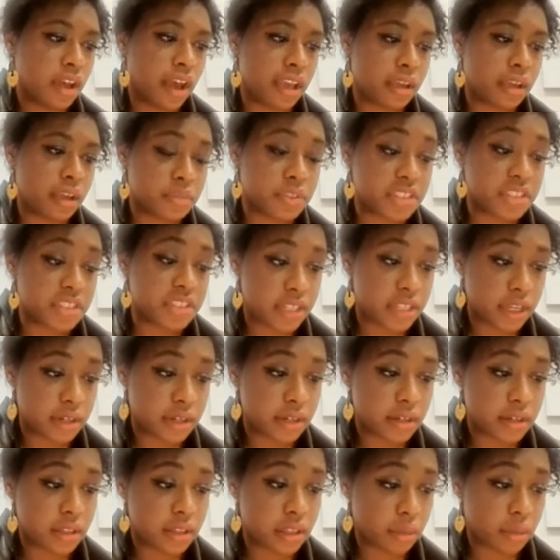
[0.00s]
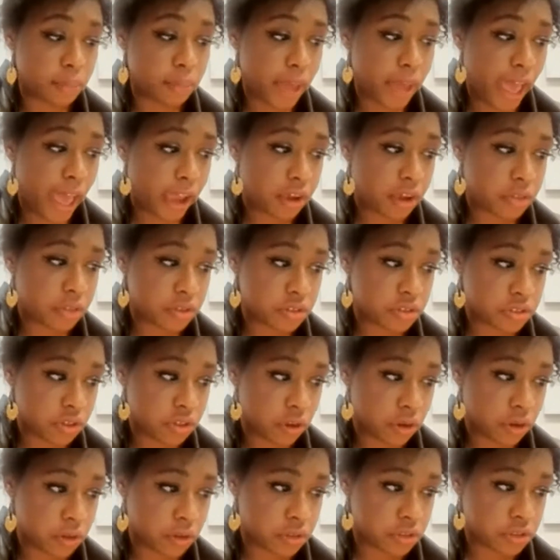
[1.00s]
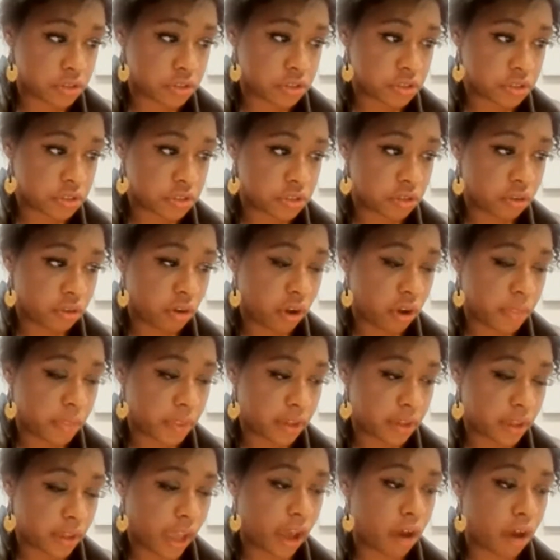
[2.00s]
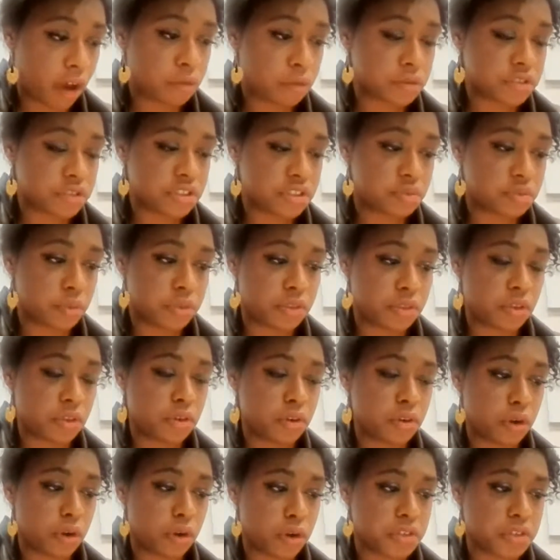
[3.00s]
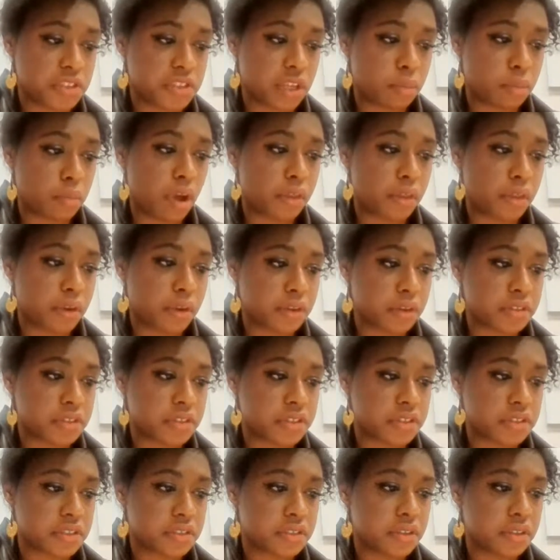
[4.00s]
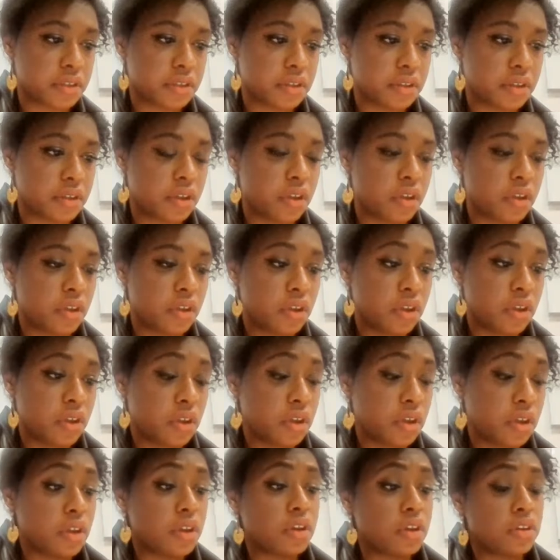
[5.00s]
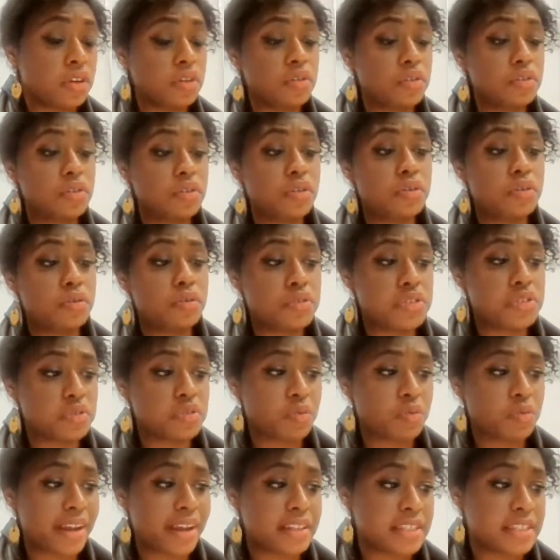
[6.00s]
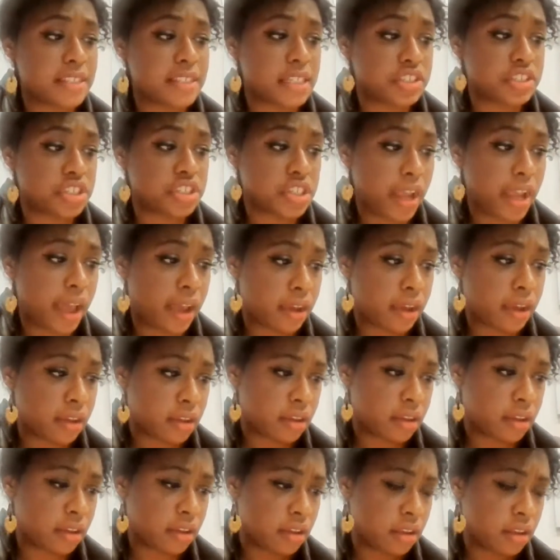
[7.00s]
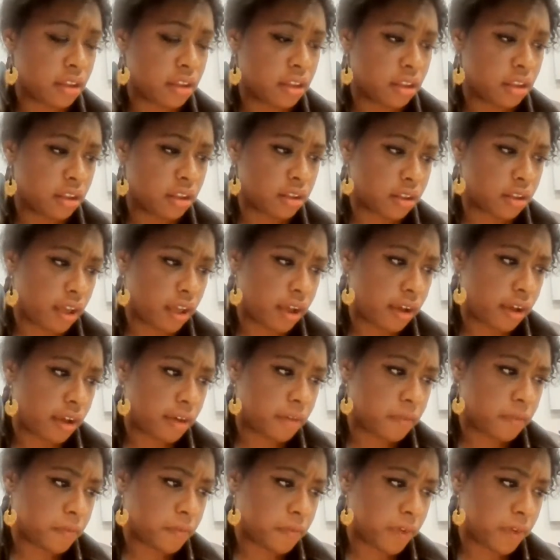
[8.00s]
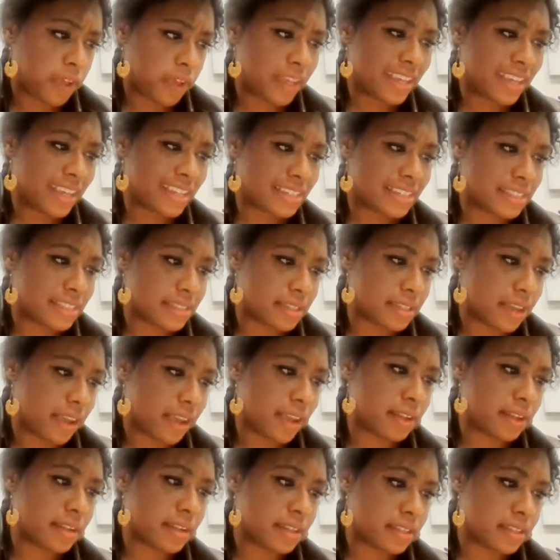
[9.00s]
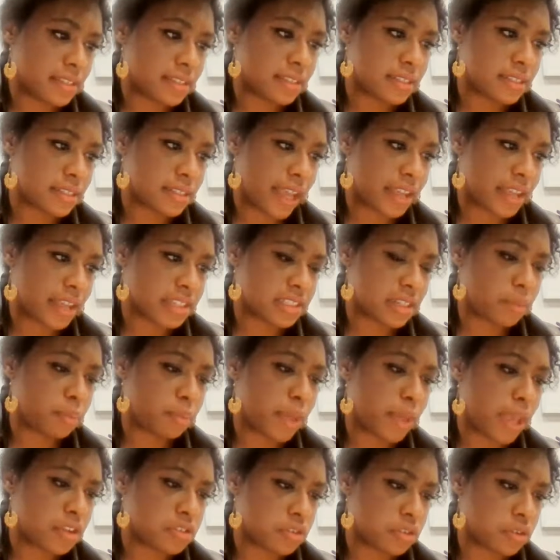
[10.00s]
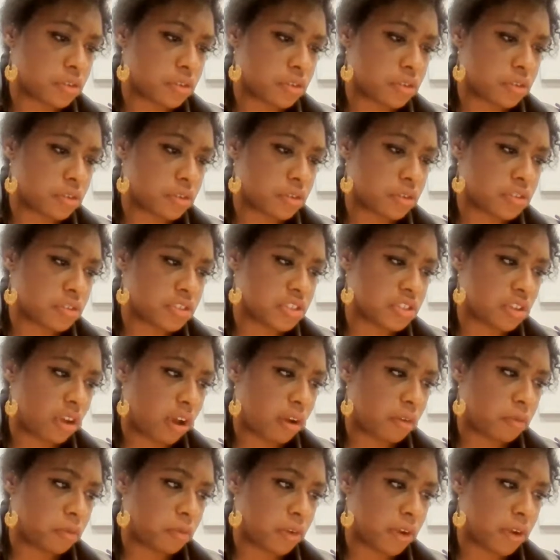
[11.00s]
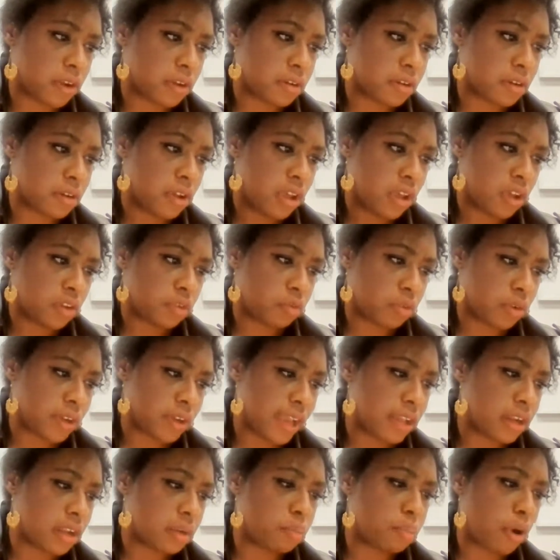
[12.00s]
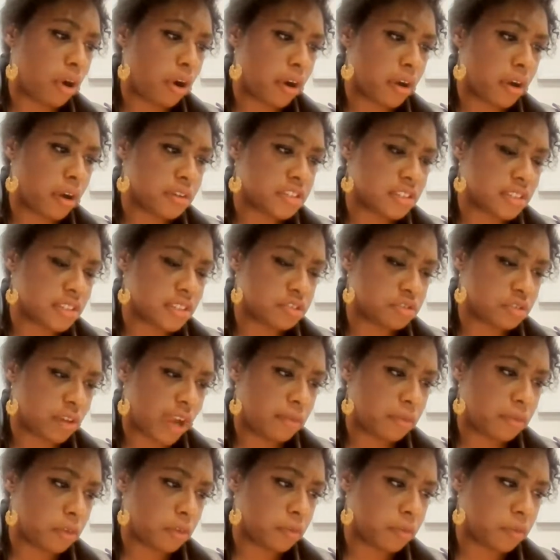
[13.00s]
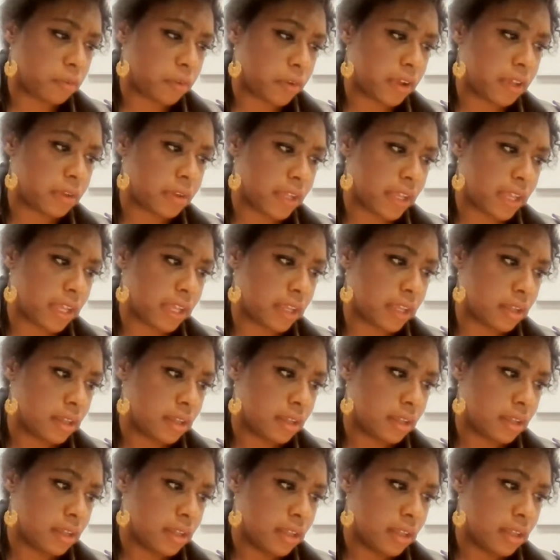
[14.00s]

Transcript: I am seated in the back of the church, on the couch with the nursing mothers. Good News writes the check, love its tenants as the measured sovereign, creating parts that travel freely.